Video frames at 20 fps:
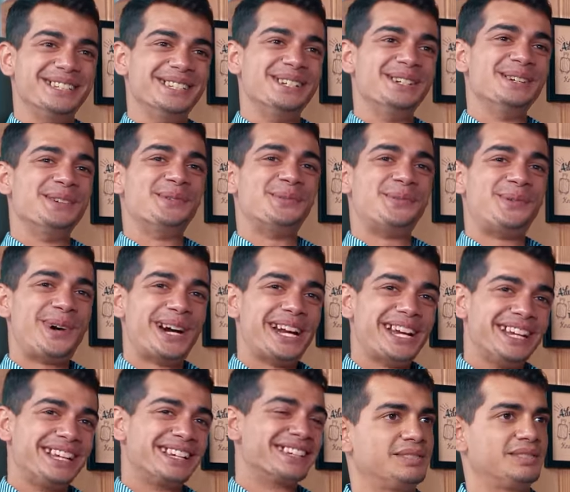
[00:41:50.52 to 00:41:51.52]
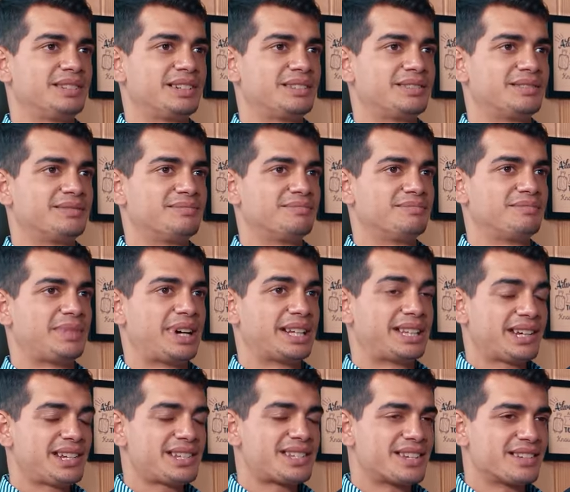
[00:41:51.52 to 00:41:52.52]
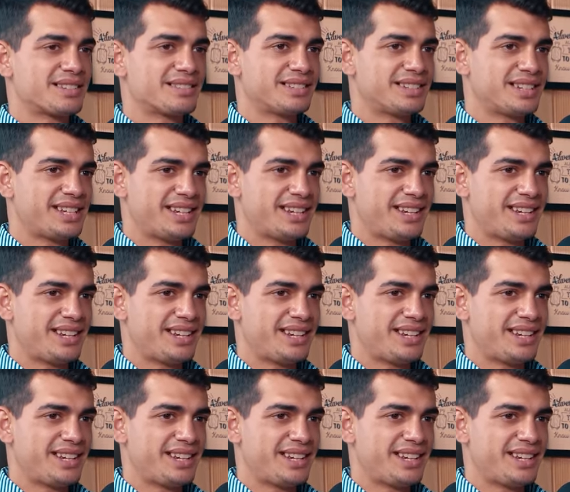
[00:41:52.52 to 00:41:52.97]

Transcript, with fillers: Yeah. Wild. So, so, I think it's yeah.